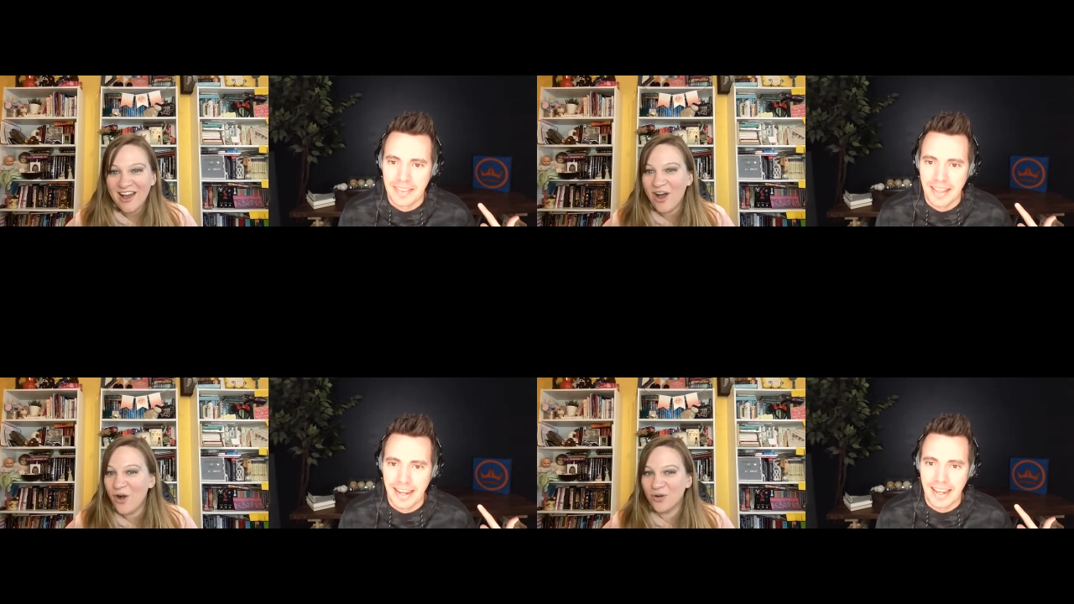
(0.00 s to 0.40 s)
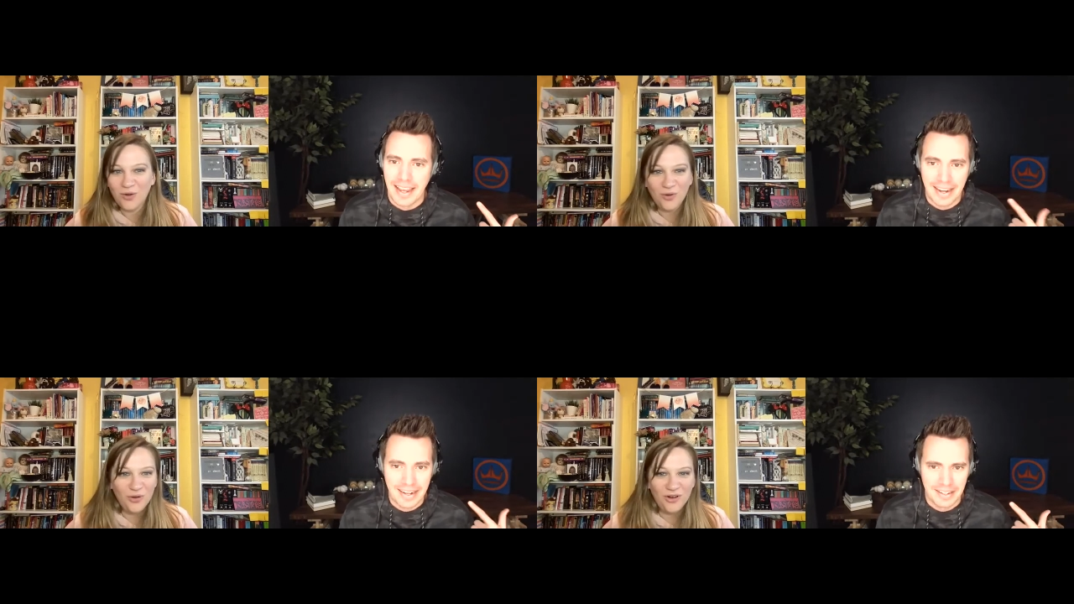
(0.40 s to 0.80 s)
Speaker 1: Like
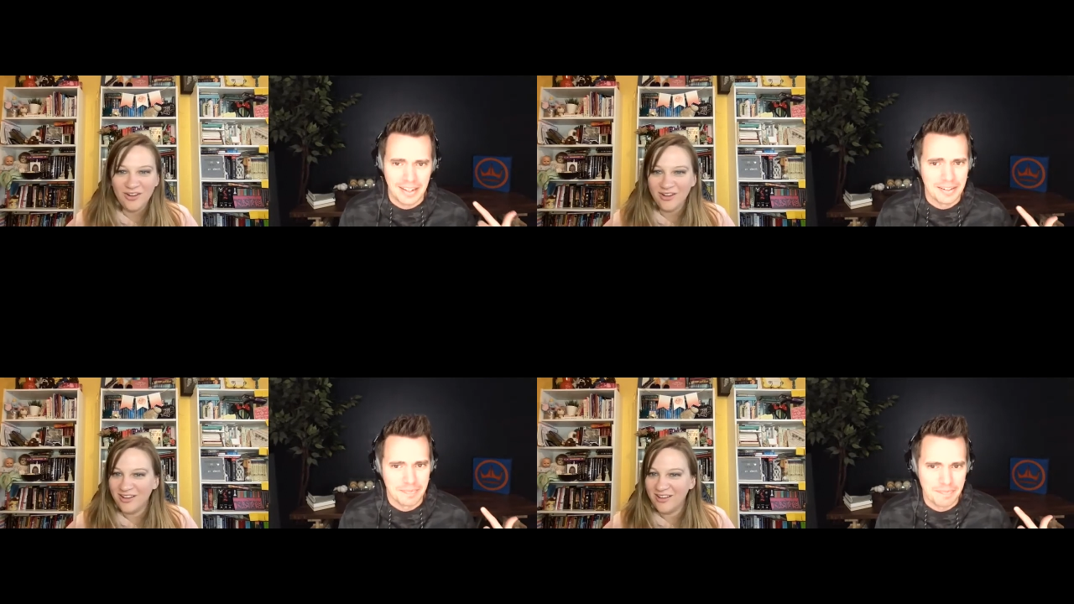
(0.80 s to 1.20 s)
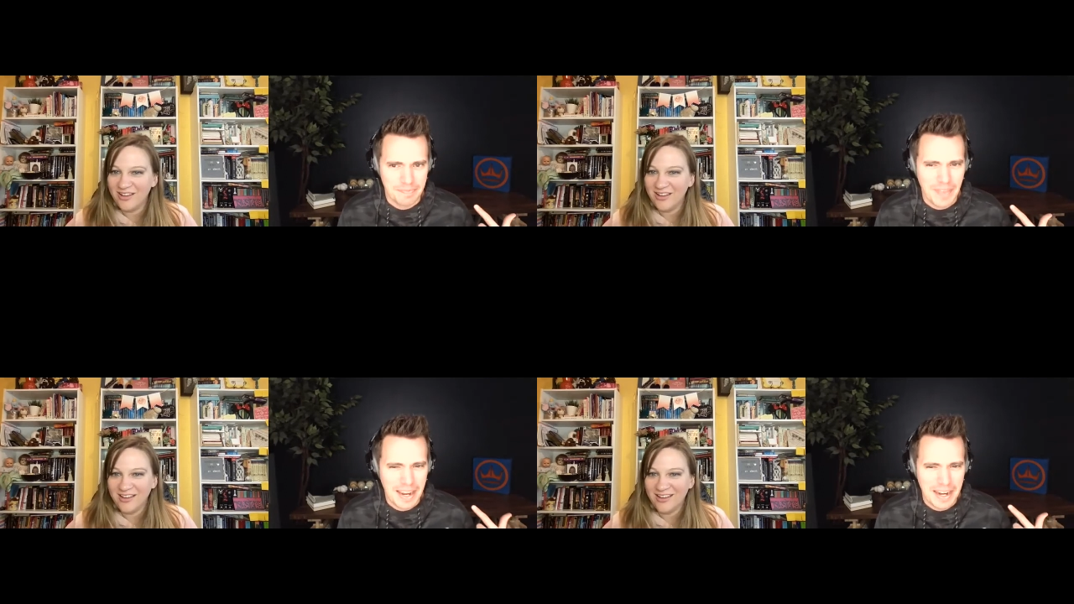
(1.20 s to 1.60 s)
I had, oh. I,
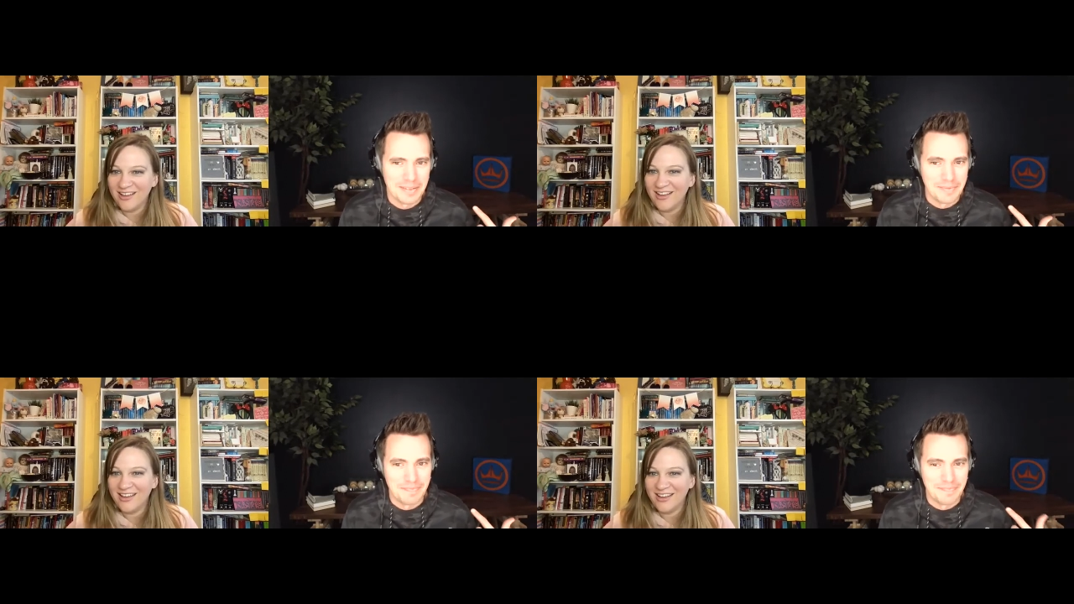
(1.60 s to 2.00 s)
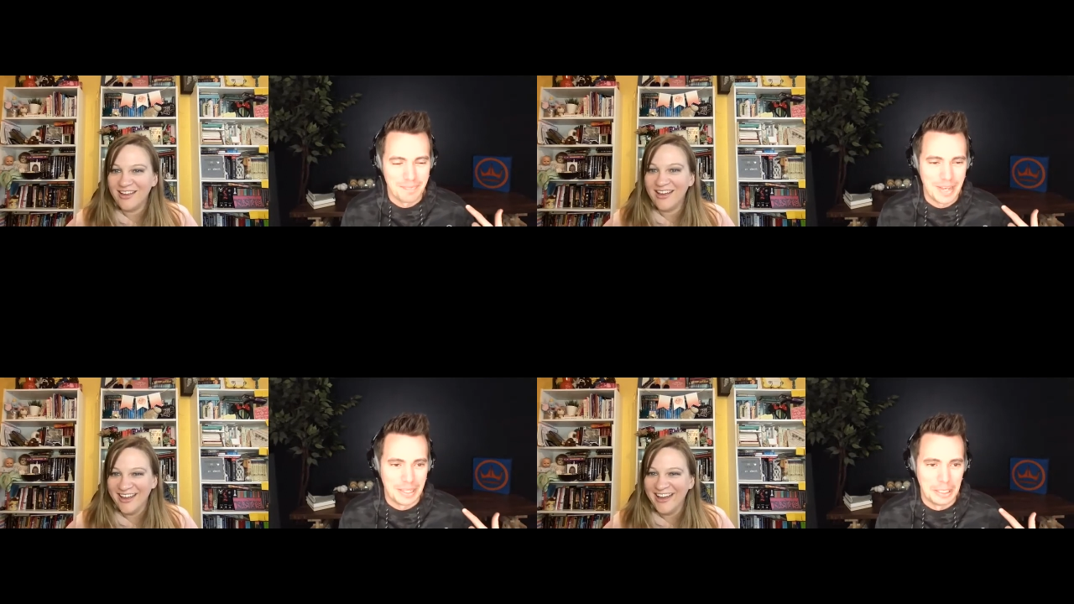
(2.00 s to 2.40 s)
I had to
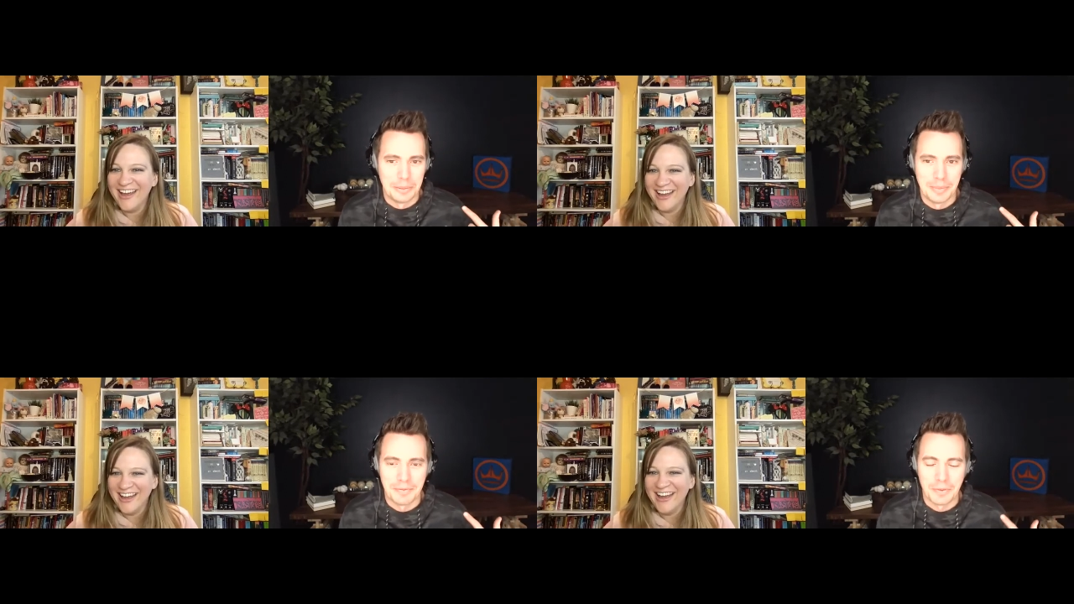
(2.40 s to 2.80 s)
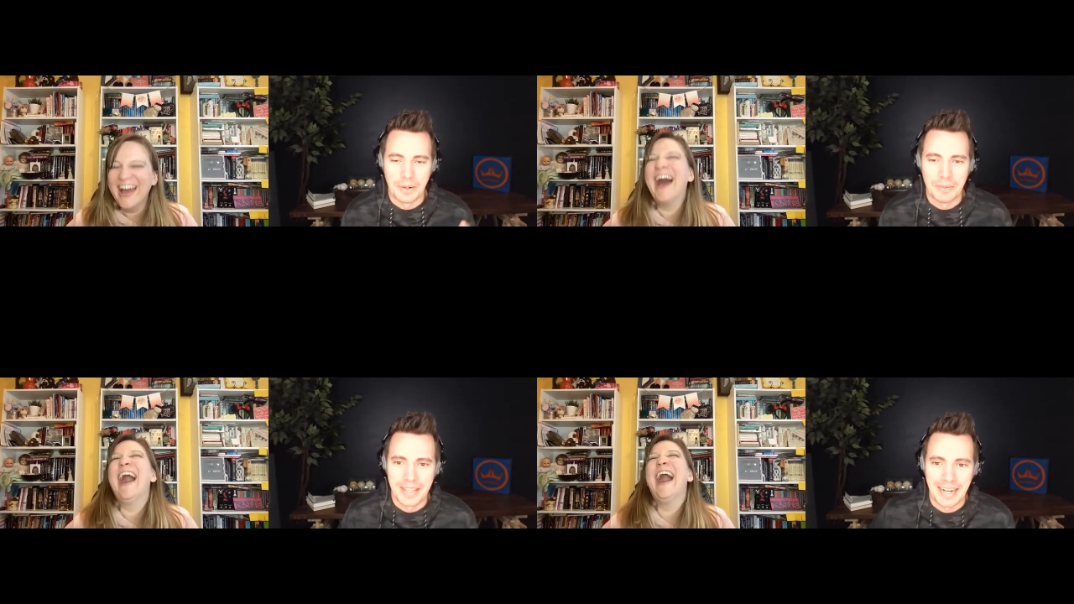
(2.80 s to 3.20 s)
pay a little bit for
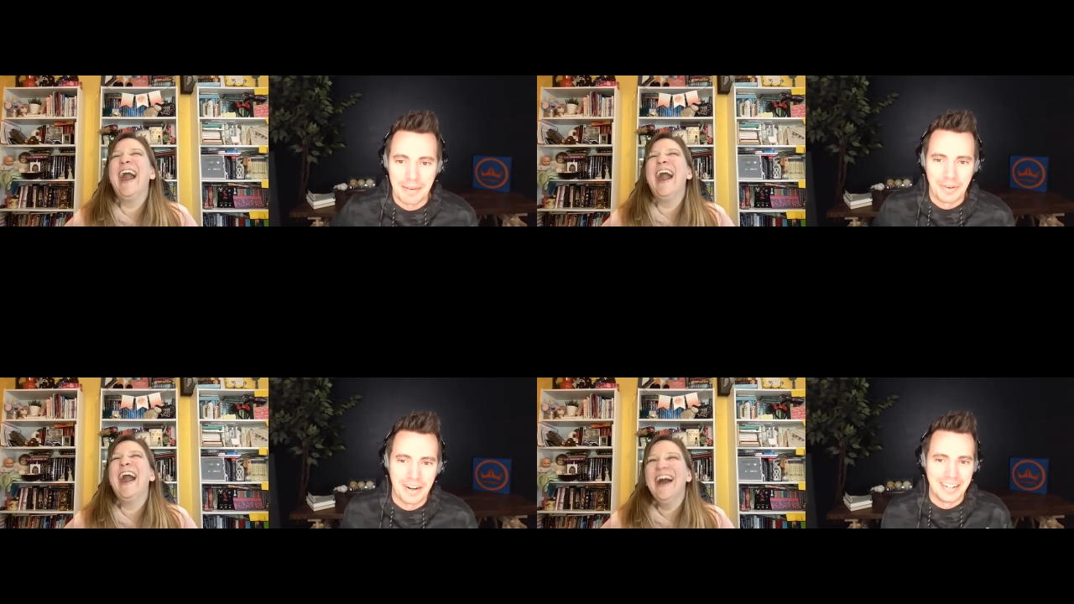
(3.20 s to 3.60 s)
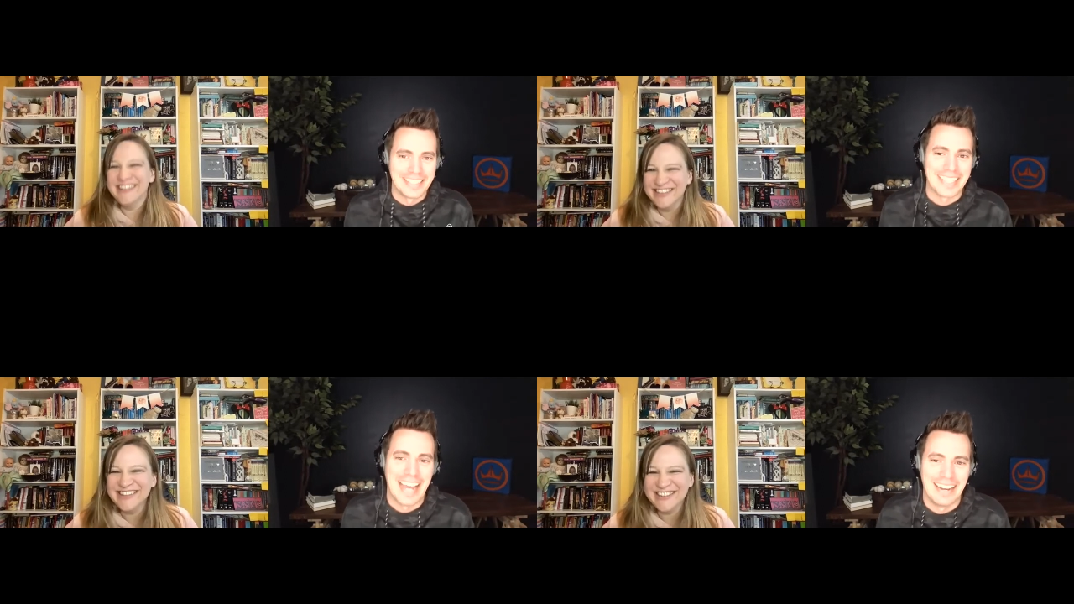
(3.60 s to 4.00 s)
it, but then I brought it to Scott.